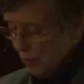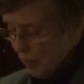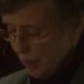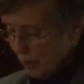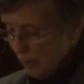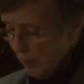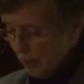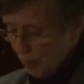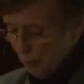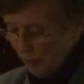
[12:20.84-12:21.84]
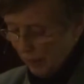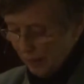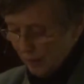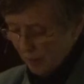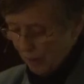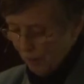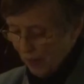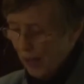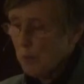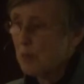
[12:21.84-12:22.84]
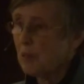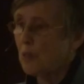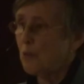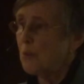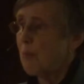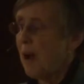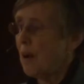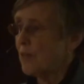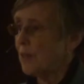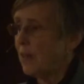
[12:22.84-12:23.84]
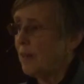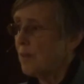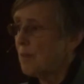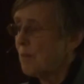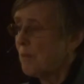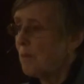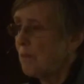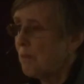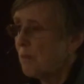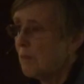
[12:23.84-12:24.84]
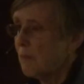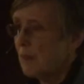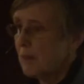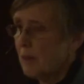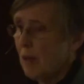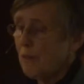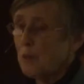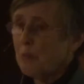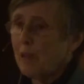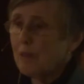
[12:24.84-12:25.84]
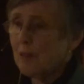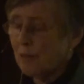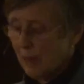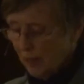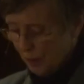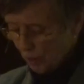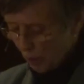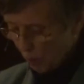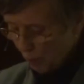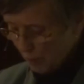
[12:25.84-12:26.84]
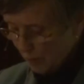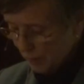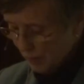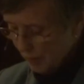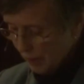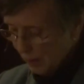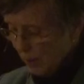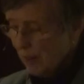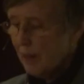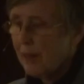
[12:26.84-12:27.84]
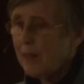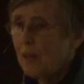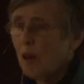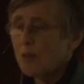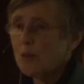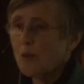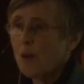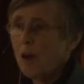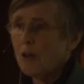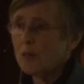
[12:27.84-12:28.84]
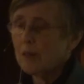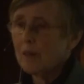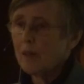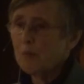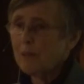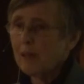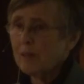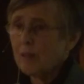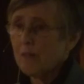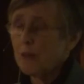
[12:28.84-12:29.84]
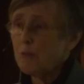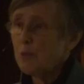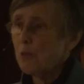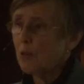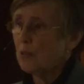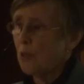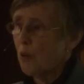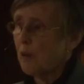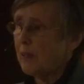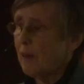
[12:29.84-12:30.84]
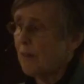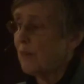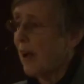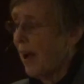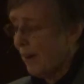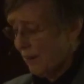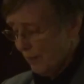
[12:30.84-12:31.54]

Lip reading: says this is the place of absolute poverty, kind of the place of letting go. He also calls it a place of the pure glory of God.